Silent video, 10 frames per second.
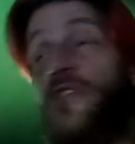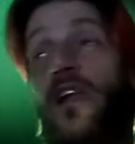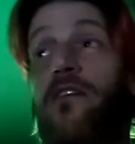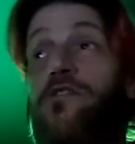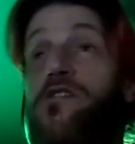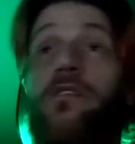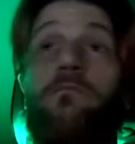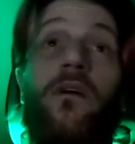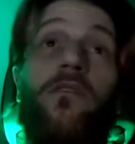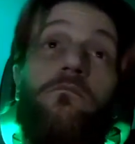like she
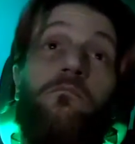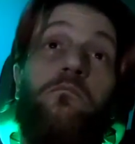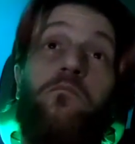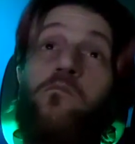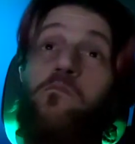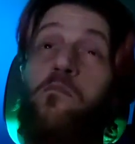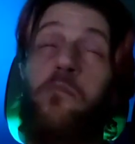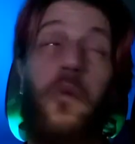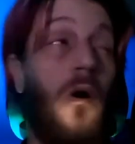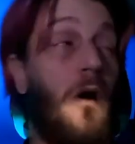can make some
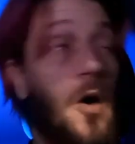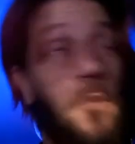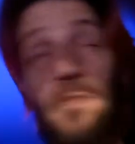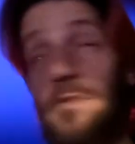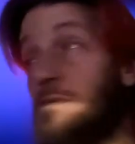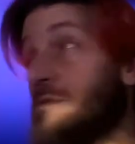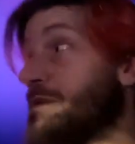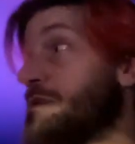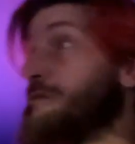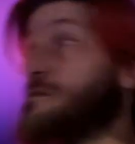bomb
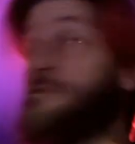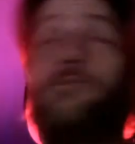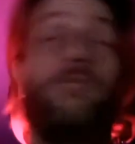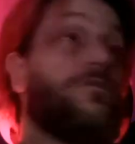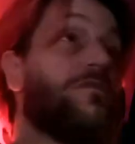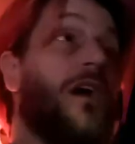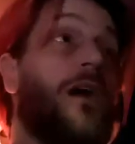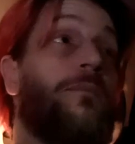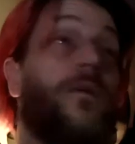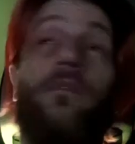
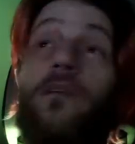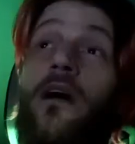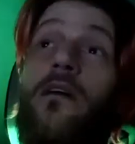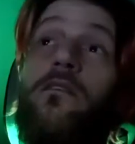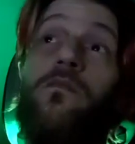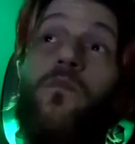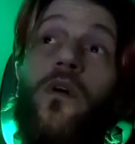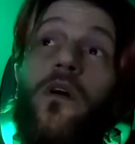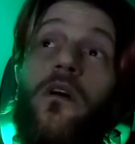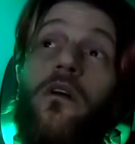scampi. Like
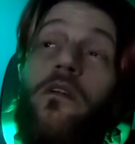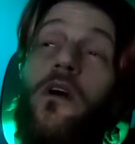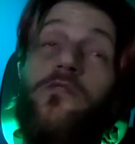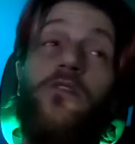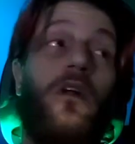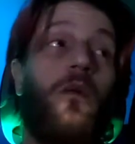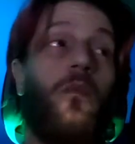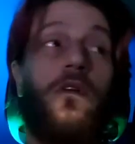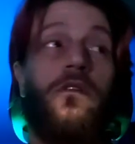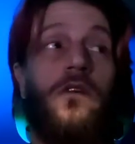when I started
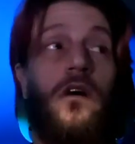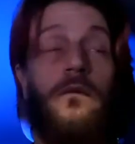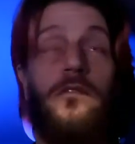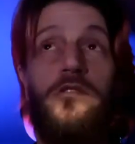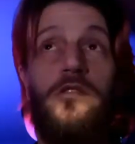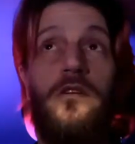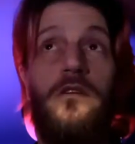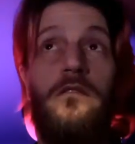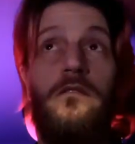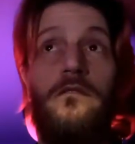one job and
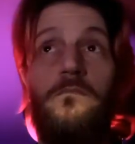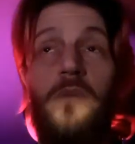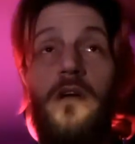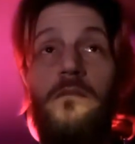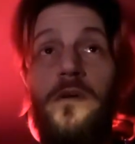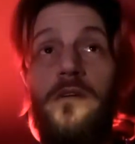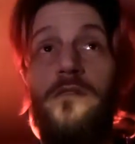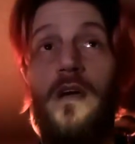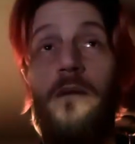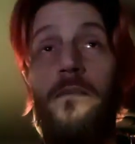she made me
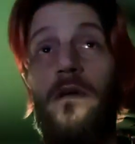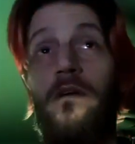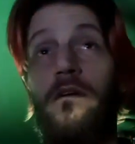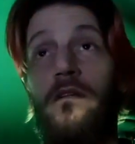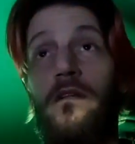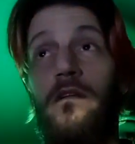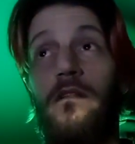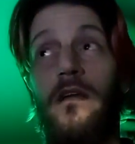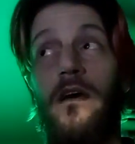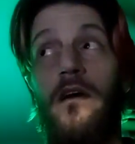scampi
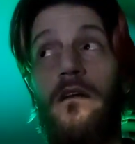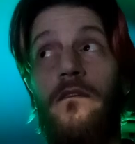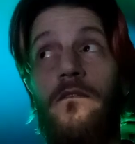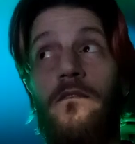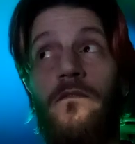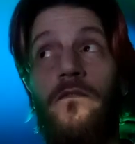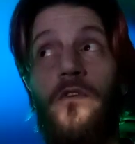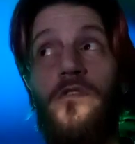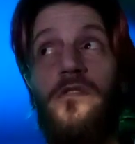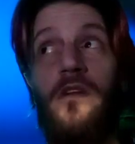that
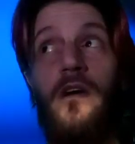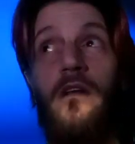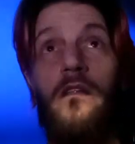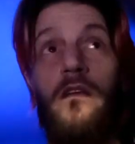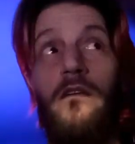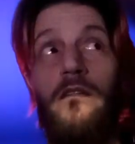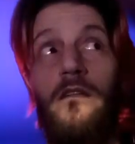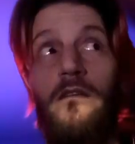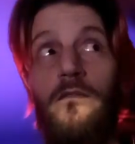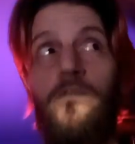first night, the
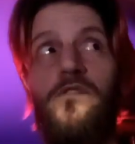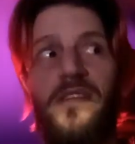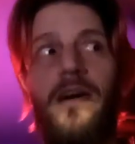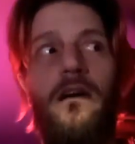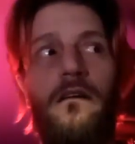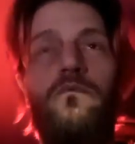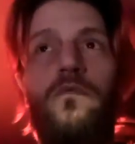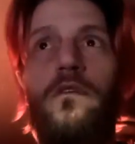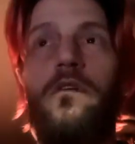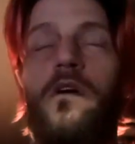first day of
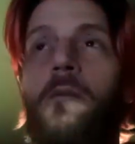work,